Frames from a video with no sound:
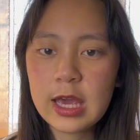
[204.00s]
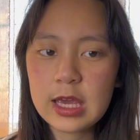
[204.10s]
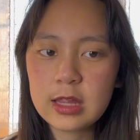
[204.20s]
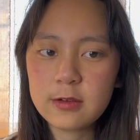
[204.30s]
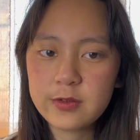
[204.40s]

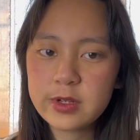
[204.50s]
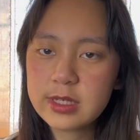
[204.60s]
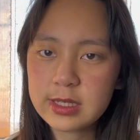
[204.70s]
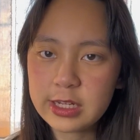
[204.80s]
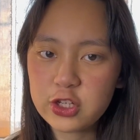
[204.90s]
In the first
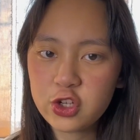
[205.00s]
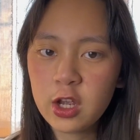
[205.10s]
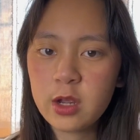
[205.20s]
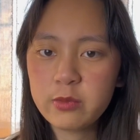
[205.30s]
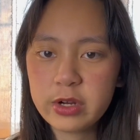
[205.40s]
stage,
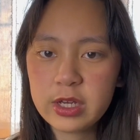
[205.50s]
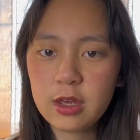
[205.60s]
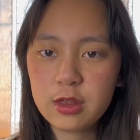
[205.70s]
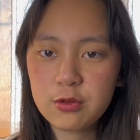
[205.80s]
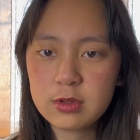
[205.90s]

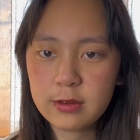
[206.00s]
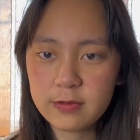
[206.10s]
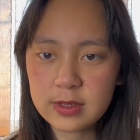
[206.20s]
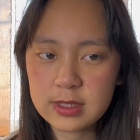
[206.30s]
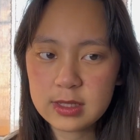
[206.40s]
breaking through
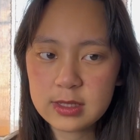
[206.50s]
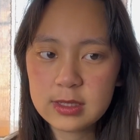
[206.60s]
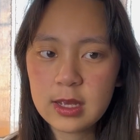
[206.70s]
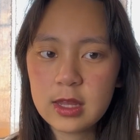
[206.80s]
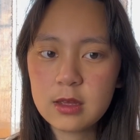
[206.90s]
defenses,
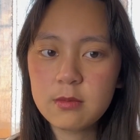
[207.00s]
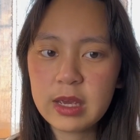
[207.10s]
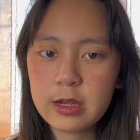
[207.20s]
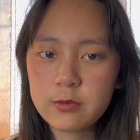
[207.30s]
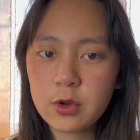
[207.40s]
the
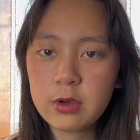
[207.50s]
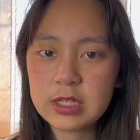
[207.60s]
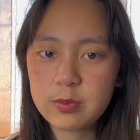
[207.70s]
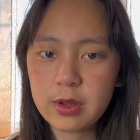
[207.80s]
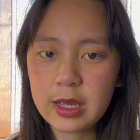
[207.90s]
main role is
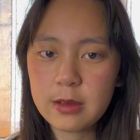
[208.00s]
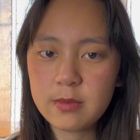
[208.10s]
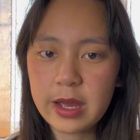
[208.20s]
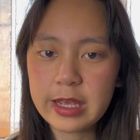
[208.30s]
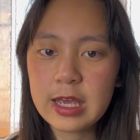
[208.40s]
played
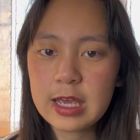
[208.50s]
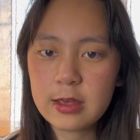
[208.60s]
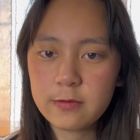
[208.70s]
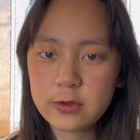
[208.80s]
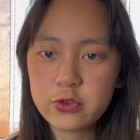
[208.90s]
by
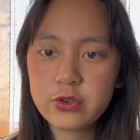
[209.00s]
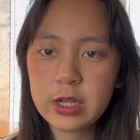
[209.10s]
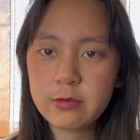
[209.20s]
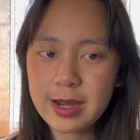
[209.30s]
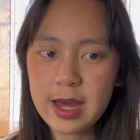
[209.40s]
infantry
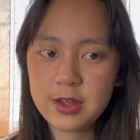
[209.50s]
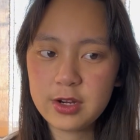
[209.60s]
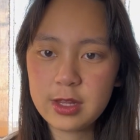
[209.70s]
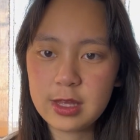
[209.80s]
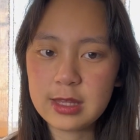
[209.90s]

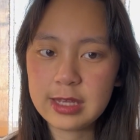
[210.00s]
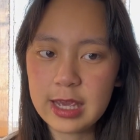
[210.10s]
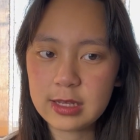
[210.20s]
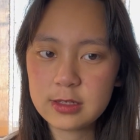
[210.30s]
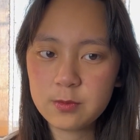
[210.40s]
rather than
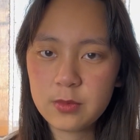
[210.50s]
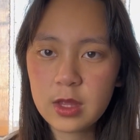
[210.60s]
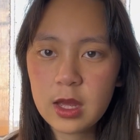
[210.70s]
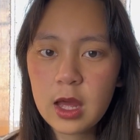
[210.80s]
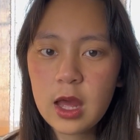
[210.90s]
tanks.
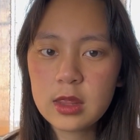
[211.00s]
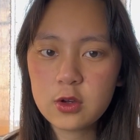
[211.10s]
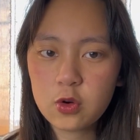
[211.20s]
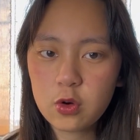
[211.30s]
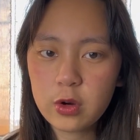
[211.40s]
The
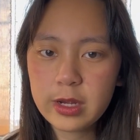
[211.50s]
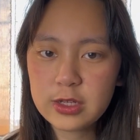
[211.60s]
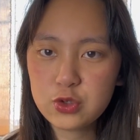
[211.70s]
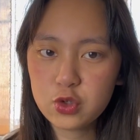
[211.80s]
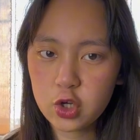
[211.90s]
core is
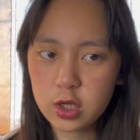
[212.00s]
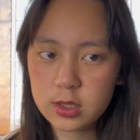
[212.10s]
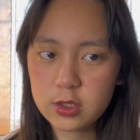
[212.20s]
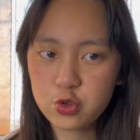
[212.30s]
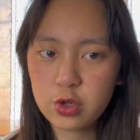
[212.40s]
to
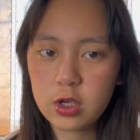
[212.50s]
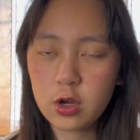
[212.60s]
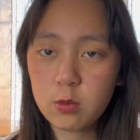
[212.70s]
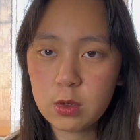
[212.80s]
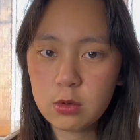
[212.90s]
concentrate
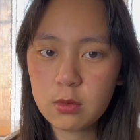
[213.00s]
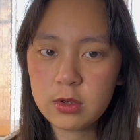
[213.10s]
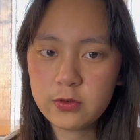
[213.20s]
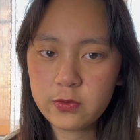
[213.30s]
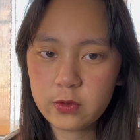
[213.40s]

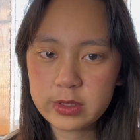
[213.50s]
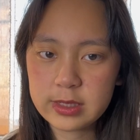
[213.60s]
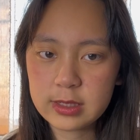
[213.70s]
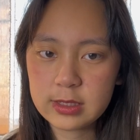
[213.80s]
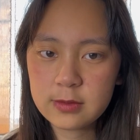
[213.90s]
overwhelming
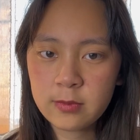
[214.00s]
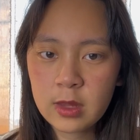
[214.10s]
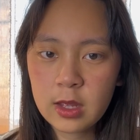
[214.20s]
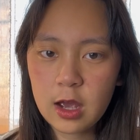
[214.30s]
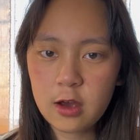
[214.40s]
forces
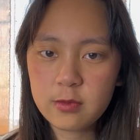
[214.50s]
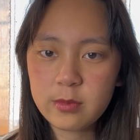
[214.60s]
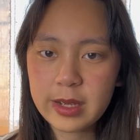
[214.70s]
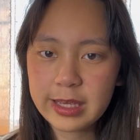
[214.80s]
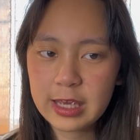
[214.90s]
of
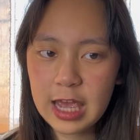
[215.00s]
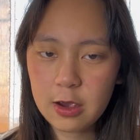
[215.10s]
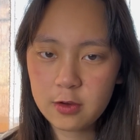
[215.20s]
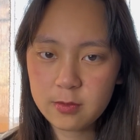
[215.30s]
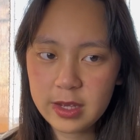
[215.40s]

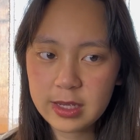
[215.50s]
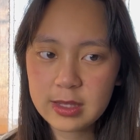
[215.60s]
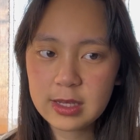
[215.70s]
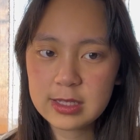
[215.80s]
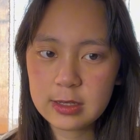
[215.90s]

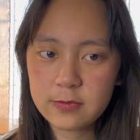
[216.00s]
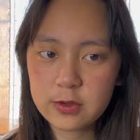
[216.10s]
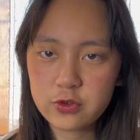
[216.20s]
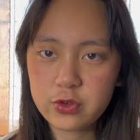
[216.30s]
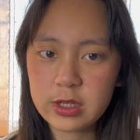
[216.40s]
mechanized
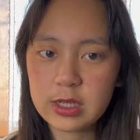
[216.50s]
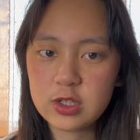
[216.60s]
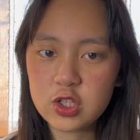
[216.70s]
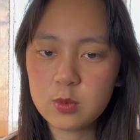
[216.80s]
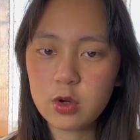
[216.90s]
infantry in
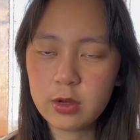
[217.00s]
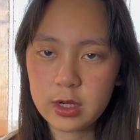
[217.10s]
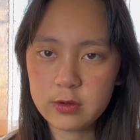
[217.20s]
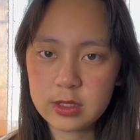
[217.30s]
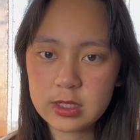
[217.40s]
small
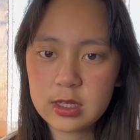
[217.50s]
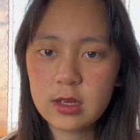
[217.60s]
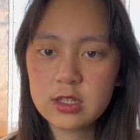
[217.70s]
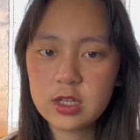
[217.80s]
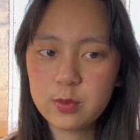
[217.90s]
areas,
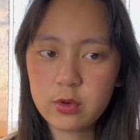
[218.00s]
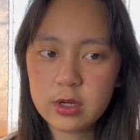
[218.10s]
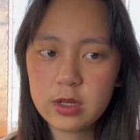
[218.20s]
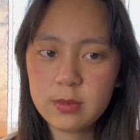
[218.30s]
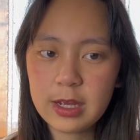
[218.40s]

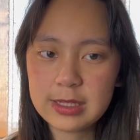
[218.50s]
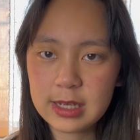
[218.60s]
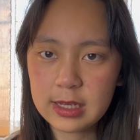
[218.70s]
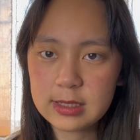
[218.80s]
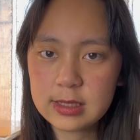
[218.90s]
supported by
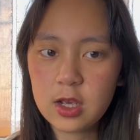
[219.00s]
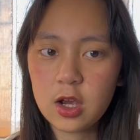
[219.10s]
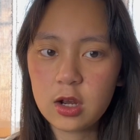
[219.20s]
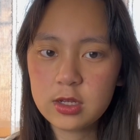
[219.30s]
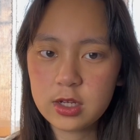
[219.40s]
tanks,
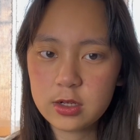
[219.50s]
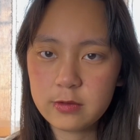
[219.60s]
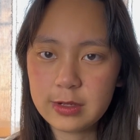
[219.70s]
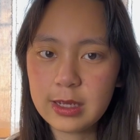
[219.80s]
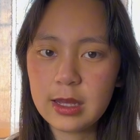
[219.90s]

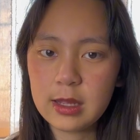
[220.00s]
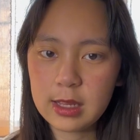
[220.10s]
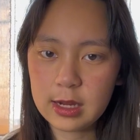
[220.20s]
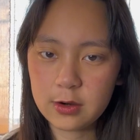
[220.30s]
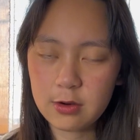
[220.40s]
artillery, and
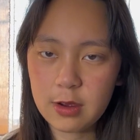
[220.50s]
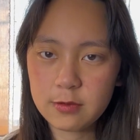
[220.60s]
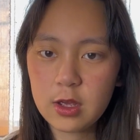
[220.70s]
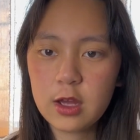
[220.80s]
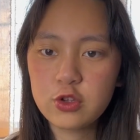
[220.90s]
aircraft,
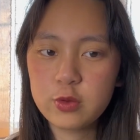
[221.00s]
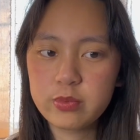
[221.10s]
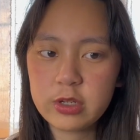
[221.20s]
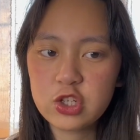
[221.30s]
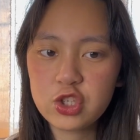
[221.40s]
to
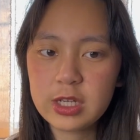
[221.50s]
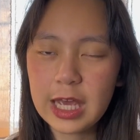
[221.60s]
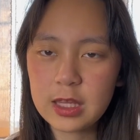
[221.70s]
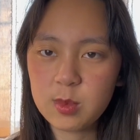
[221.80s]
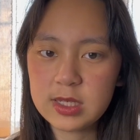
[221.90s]
breach the
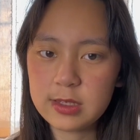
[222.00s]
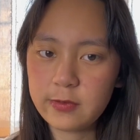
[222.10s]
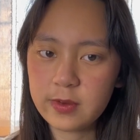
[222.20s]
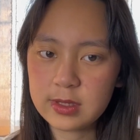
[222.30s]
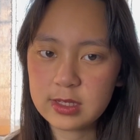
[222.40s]
enemy's
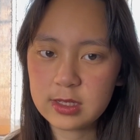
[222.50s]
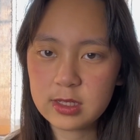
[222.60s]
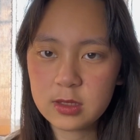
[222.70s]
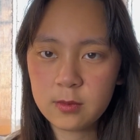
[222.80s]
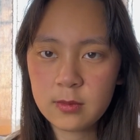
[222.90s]

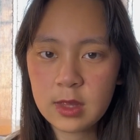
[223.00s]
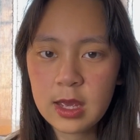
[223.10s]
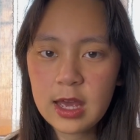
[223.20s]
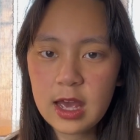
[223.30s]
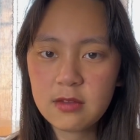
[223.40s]
defenses.
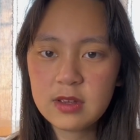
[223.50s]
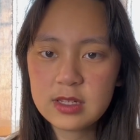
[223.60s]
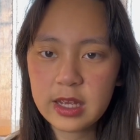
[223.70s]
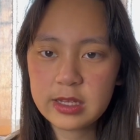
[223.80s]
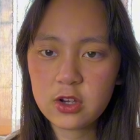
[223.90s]
Heavy
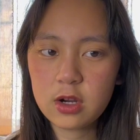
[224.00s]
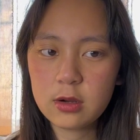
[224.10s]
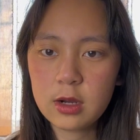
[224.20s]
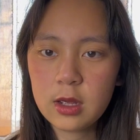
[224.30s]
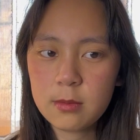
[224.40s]
tanks
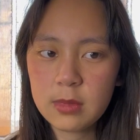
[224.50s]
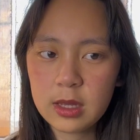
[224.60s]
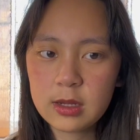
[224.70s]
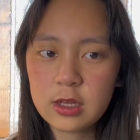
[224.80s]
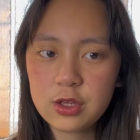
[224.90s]
are
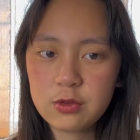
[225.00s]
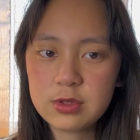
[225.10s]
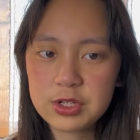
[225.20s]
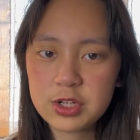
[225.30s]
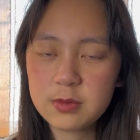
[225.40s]
mainly
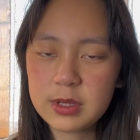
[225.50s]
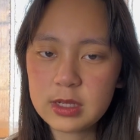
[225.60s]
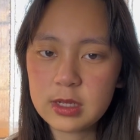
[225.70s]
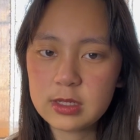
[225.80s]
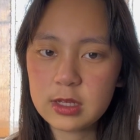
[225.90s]
used here
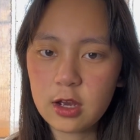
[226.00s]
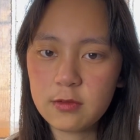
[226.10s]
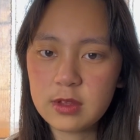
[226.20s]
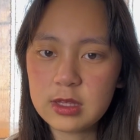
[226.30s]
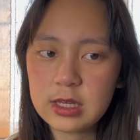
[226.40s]
because of
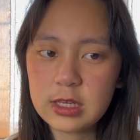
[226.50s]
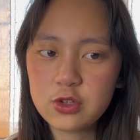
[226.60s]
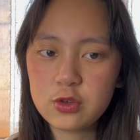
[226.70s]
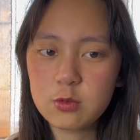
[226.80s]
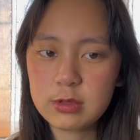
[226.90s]
the need
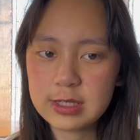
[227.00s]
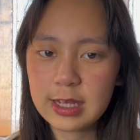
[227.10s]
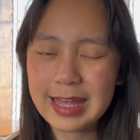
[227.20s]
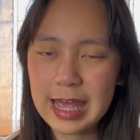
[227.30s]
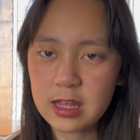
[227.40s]
to
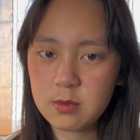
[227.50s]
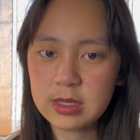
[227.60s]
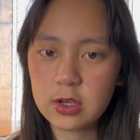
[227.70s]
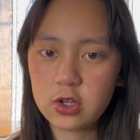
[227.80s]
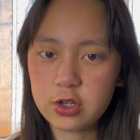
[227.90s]
withstand enemy's
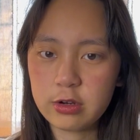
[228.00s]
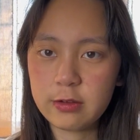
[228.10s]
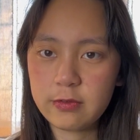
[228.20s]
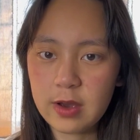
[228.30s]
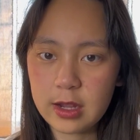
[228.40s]
artillery
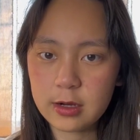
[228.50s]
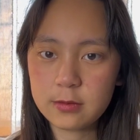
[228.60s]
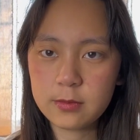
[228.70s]
fire.